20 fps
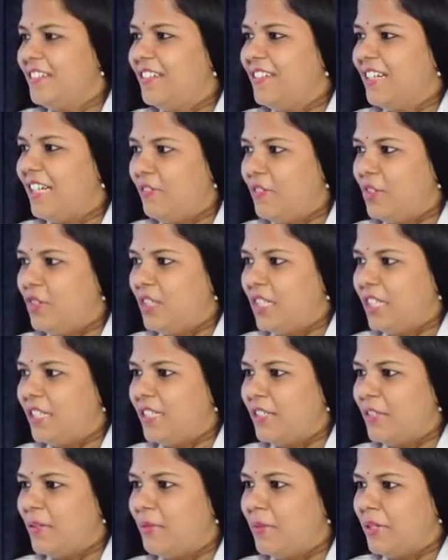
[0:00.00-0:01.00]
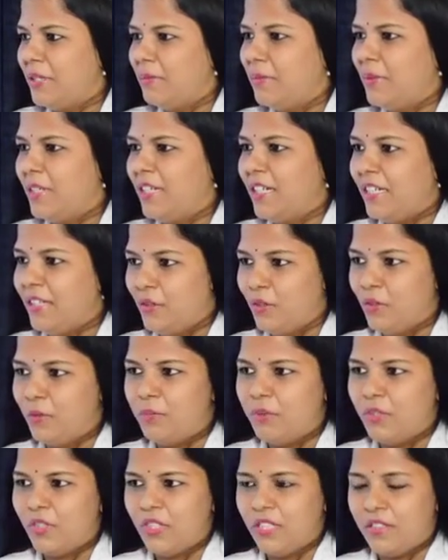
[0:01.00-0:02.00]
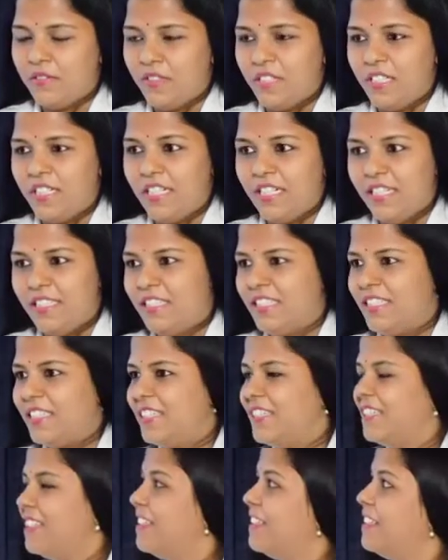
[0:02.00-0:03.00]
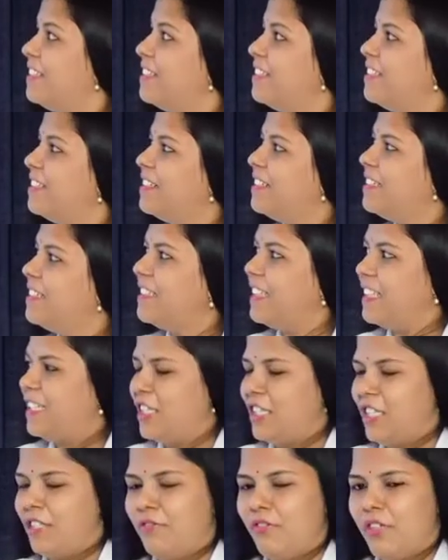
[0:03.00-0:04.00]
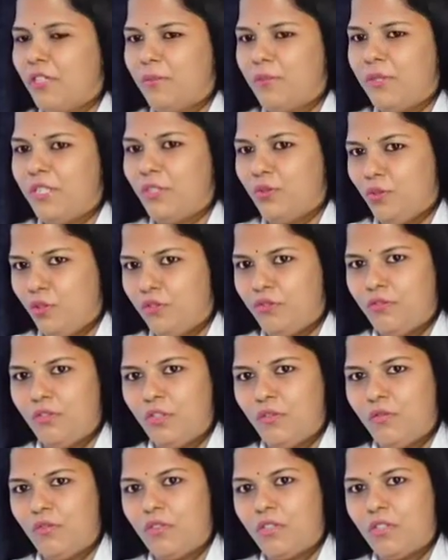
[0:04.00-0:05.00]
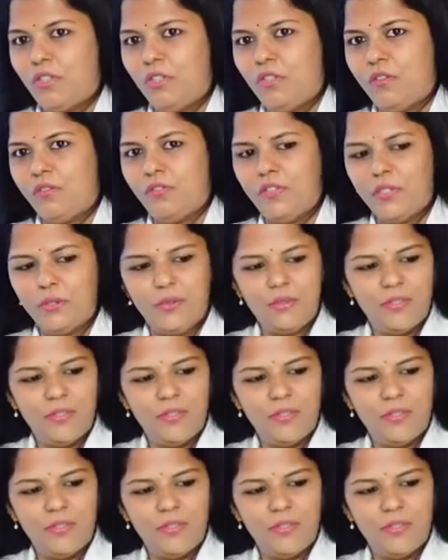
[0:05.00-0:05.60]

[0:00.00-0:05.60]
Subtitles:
Have you checked your BMI? I hope you are aware, hence, the session will be useful for all of you.